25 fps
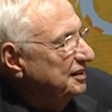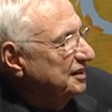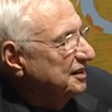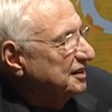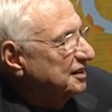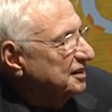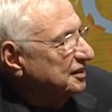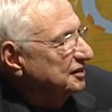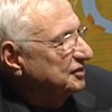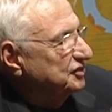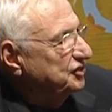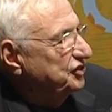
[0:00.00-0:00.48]

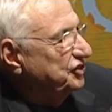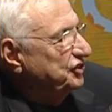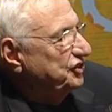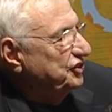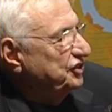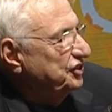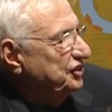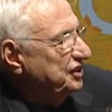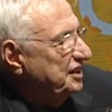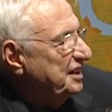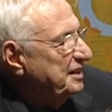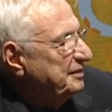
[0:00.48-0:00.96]
little
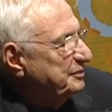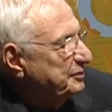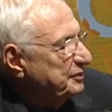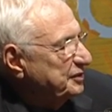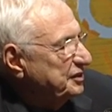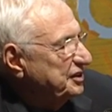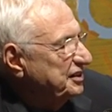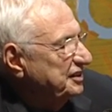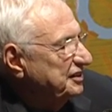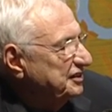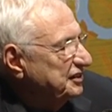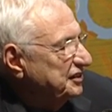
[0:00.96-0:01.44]

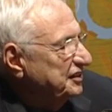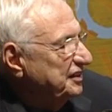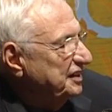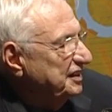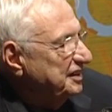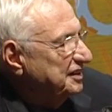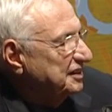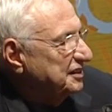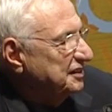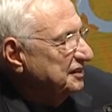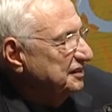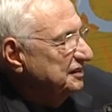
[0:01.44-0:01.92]
gems here and
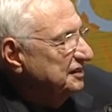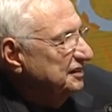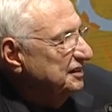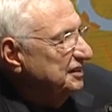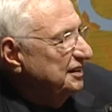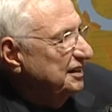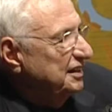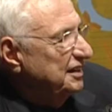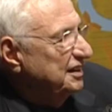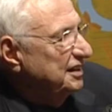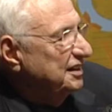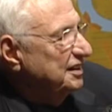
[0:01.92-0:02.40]
there.
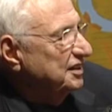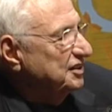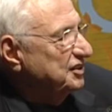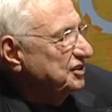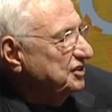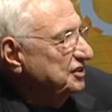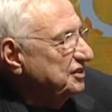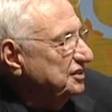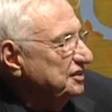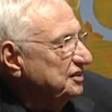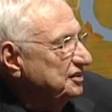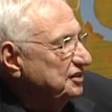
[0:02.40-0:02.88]
There's
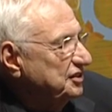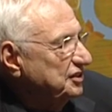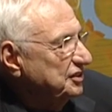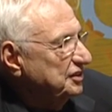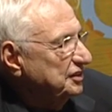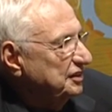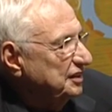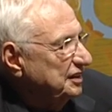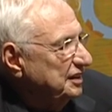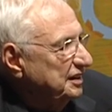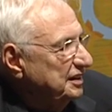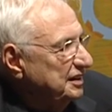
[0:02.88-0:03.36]

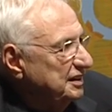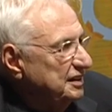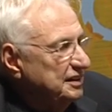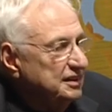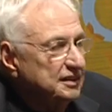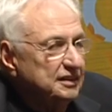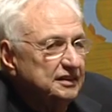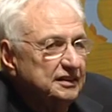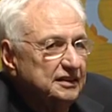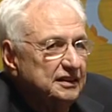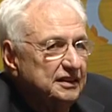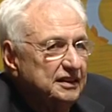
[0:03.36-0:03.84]
certainly
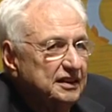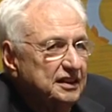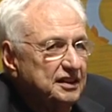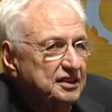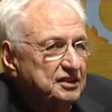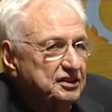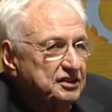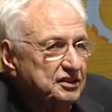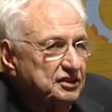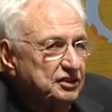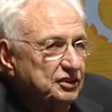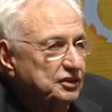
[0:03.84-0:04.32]

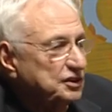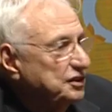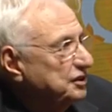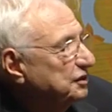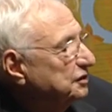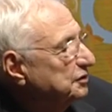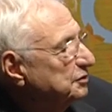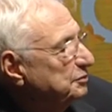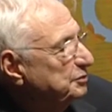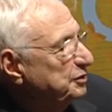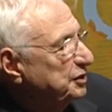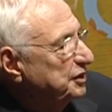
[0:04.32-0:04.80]

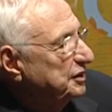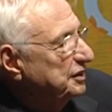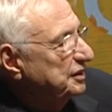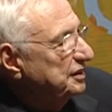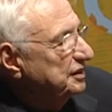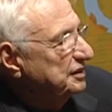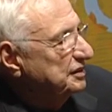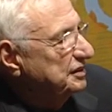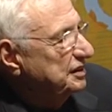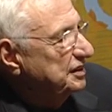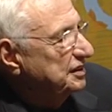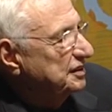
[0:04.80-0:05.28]
historical
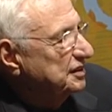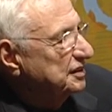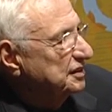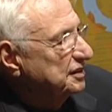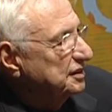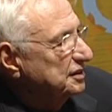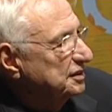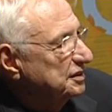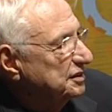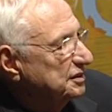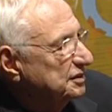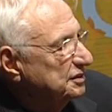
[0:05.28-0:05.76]
buildings here
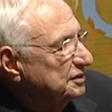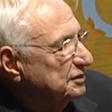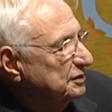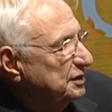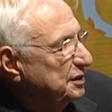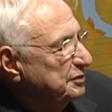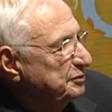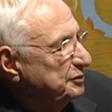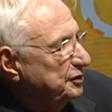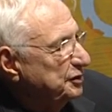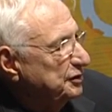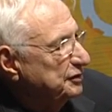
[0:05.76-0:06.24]
that are
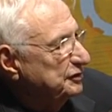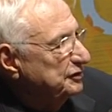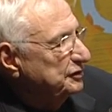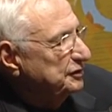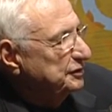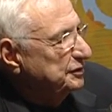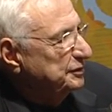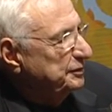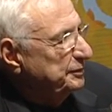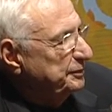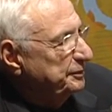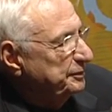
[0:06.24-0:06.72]
quite
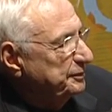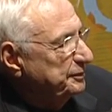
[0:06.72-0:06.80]
beautiful.